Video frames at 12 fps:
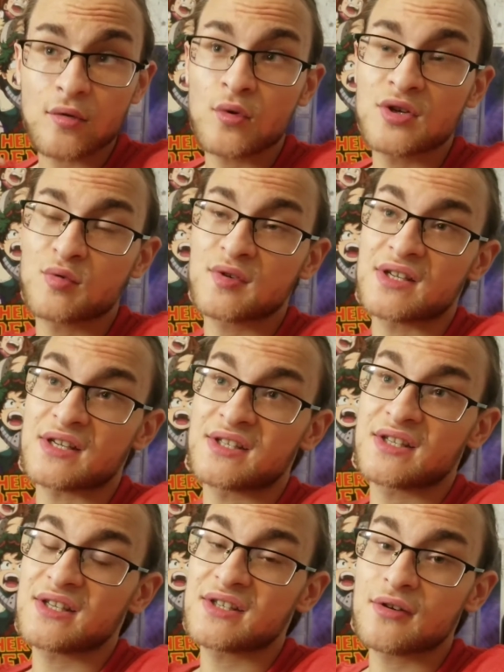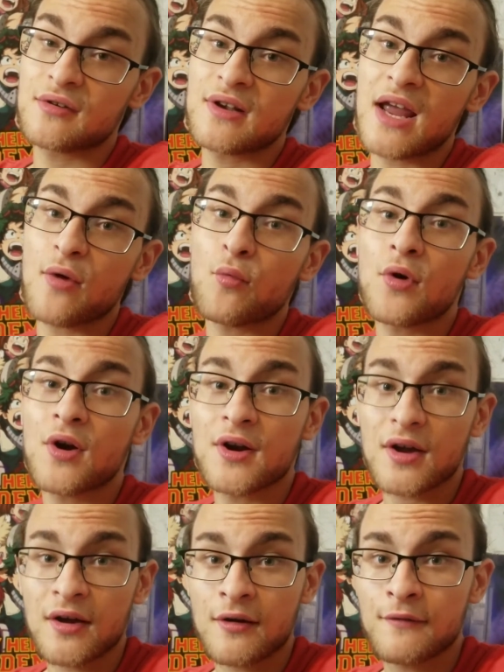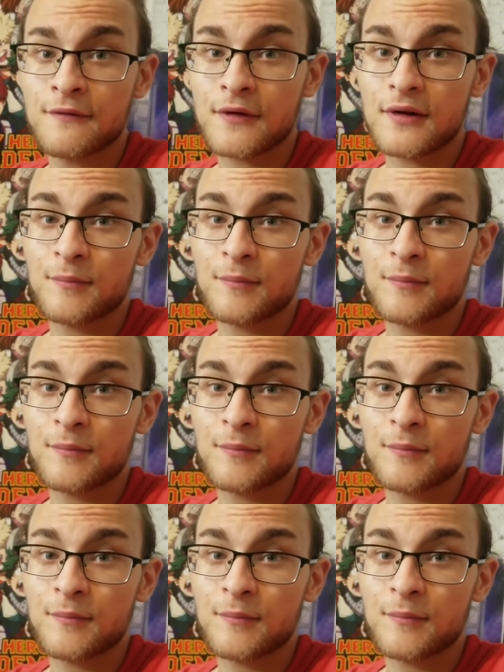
which was a sister network of